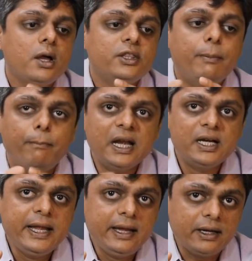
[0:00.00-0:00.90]
the
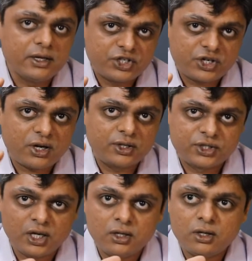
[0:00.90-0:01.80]
building
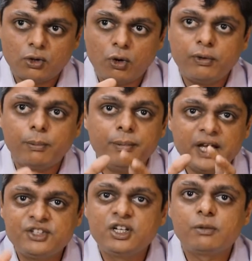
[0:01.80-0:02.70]
construction of a
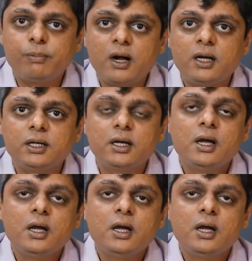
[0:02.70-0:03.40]
major part